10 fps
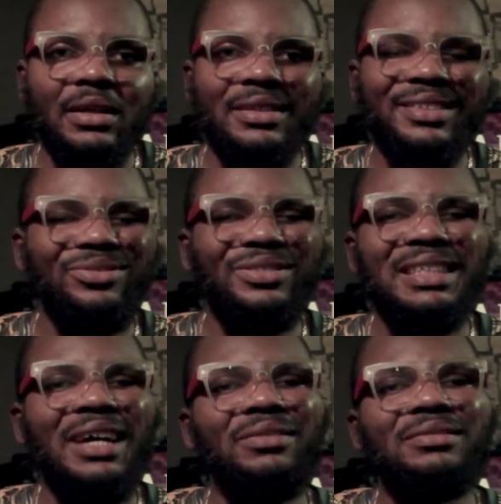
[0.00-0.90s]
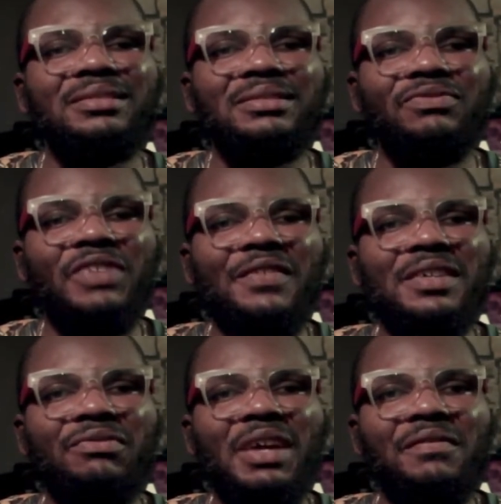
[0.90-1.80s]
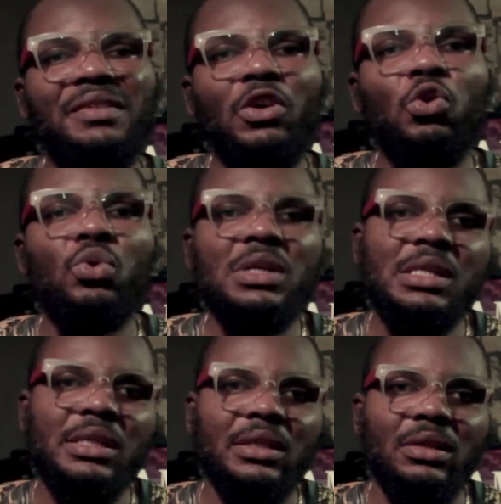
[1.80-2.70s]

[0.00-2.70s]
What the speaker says: it will sound very, very lonely